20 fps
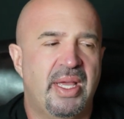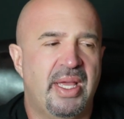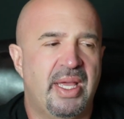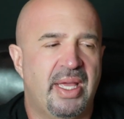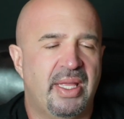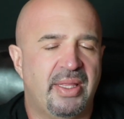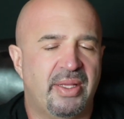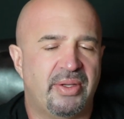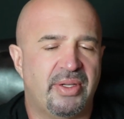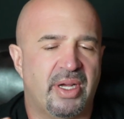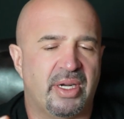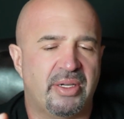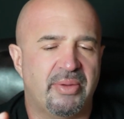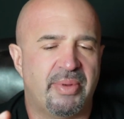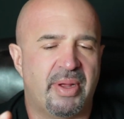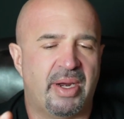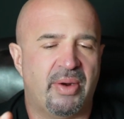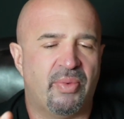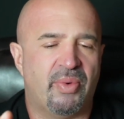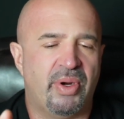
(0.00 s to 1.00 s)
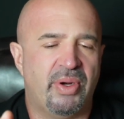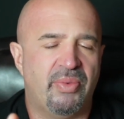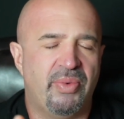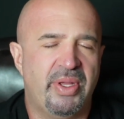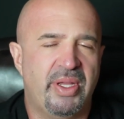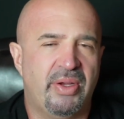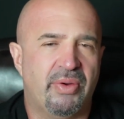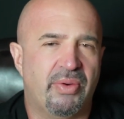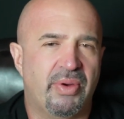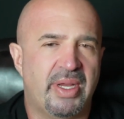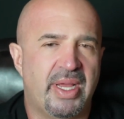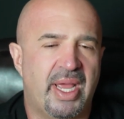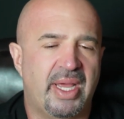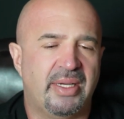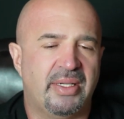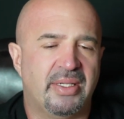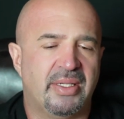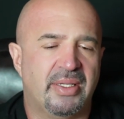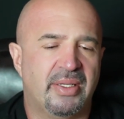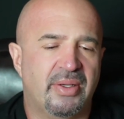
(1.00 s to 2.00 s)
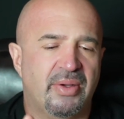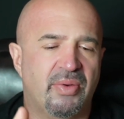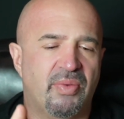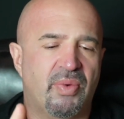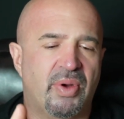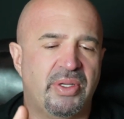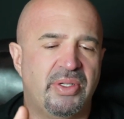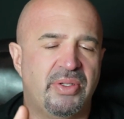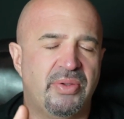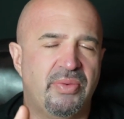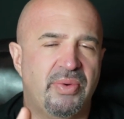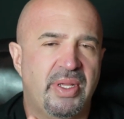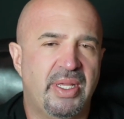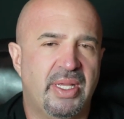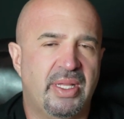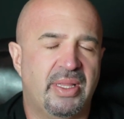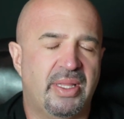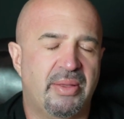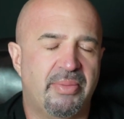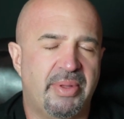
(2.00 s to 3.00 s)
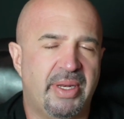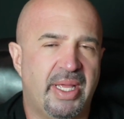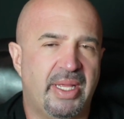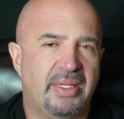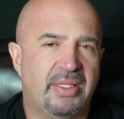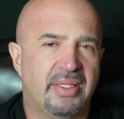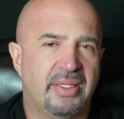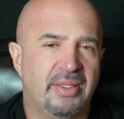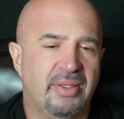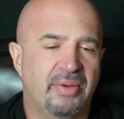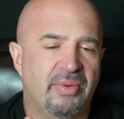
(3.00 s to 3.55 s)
And they talked about what do we create what do we eliminate?